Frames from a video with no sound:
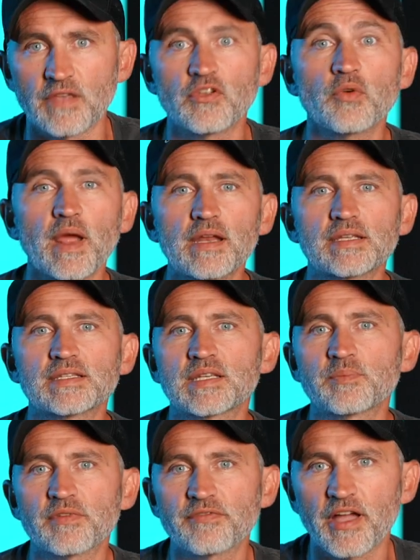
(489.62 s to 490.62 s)
If you're ready to
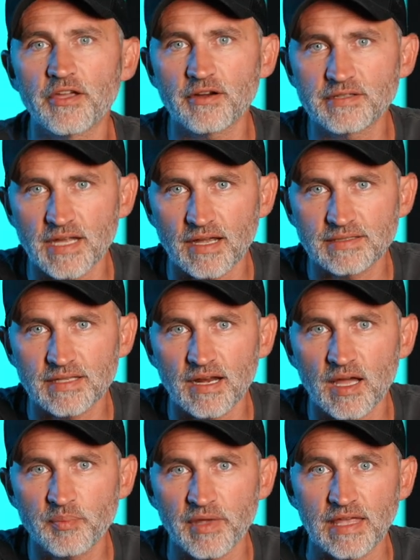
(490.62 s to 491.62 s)
simplify your tech
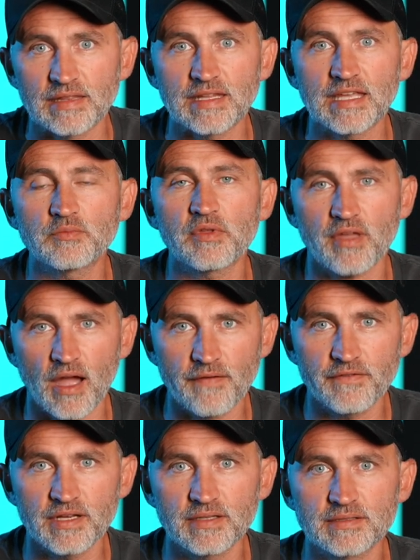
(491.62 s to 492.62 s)
setup and lead with
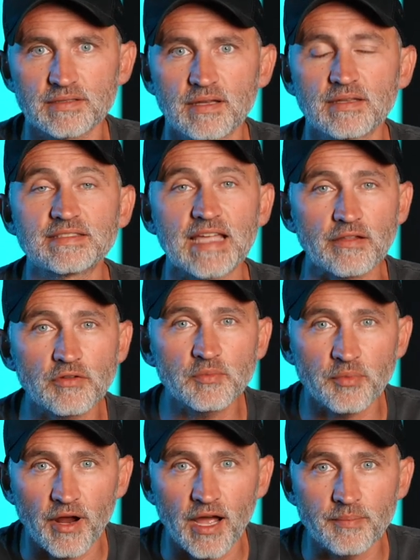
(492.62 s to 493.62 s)
confidence, download
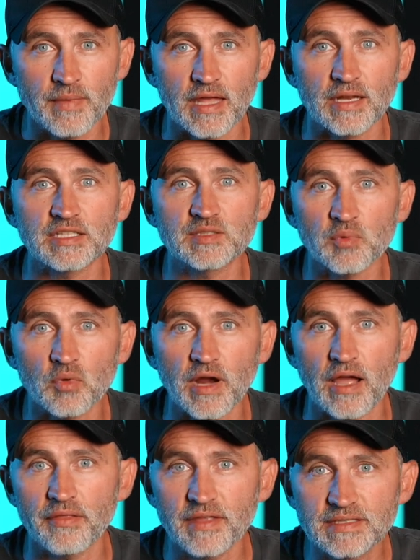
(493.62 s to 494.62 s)
Prime and explore
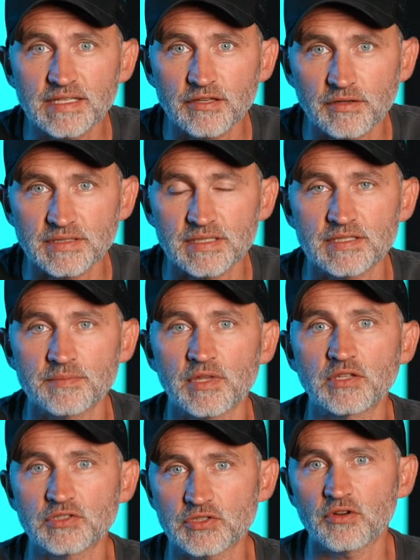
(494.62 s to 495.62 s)
how this ecosystem
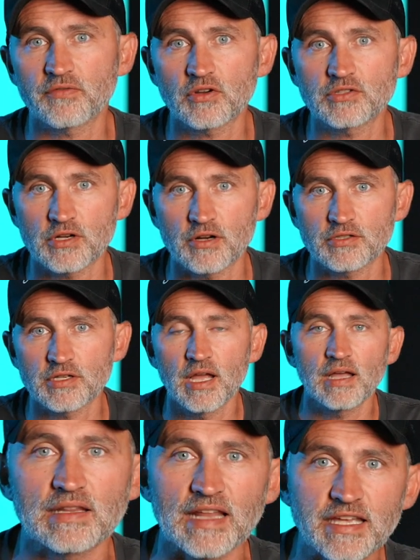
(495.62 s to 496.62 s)
can serve your church.
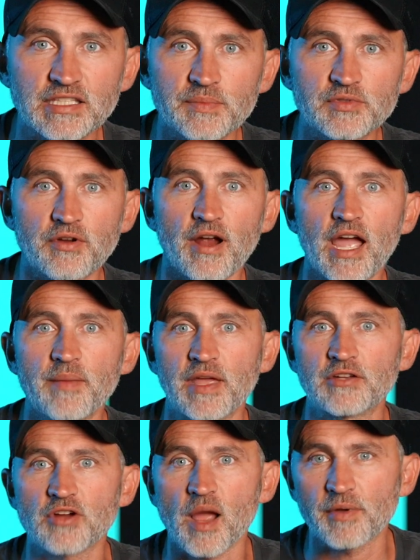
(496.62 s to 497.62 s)
Like, subscribe,
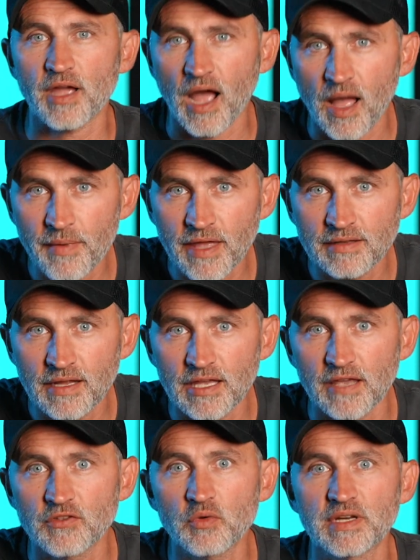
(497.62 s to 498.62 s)
and drop a comment
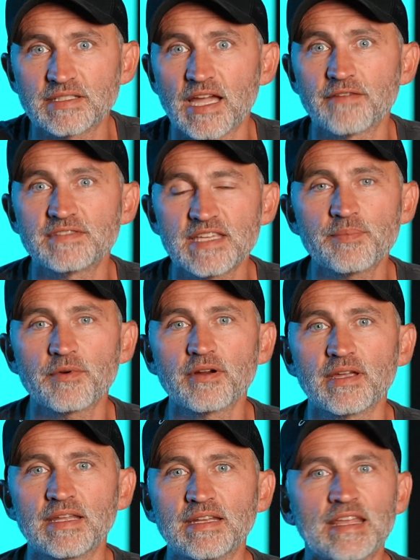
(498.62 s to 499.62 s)
if you want to dive deeper
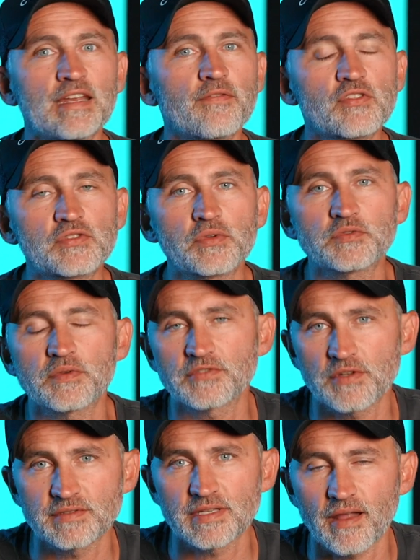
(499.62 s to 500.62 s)
into any of the tools we've
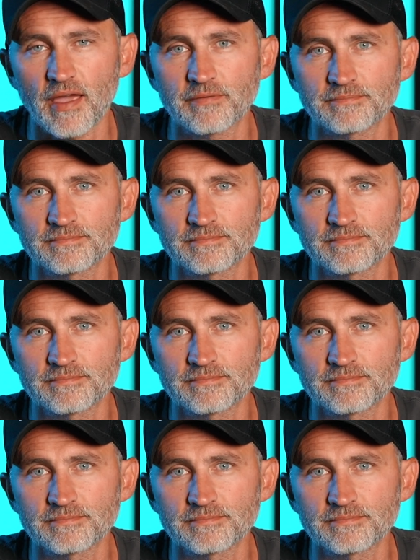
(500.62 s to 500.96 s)
showed today.